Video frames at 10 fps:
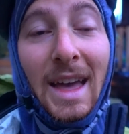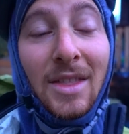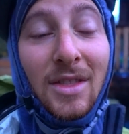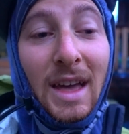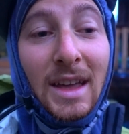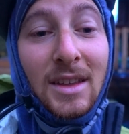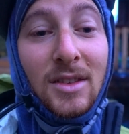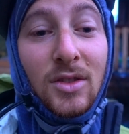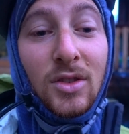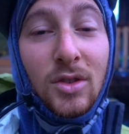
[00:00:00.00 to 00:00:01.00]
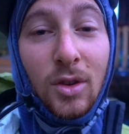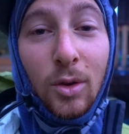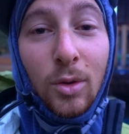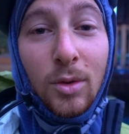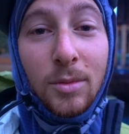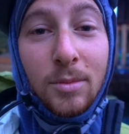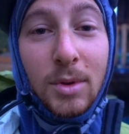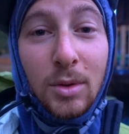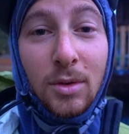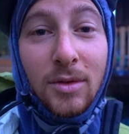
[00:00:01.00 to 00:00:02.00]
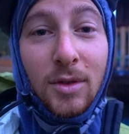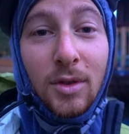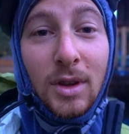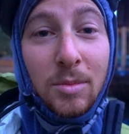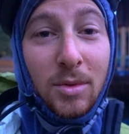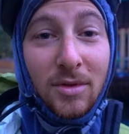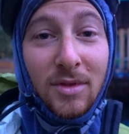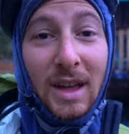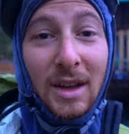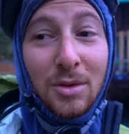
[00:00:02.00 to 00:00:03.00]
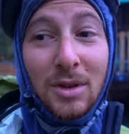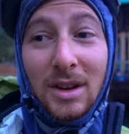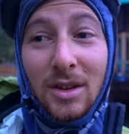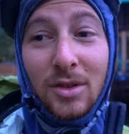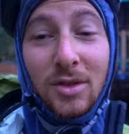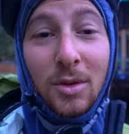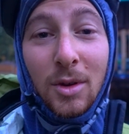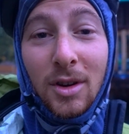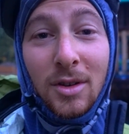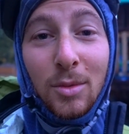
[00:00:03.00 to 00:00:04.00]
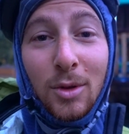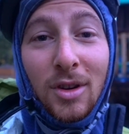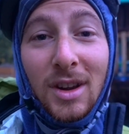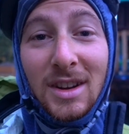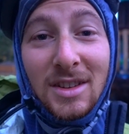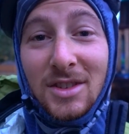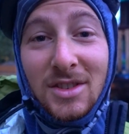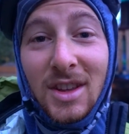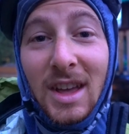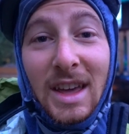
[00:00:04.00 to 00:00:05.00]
And that is so beautiful and profound and also hard work and it just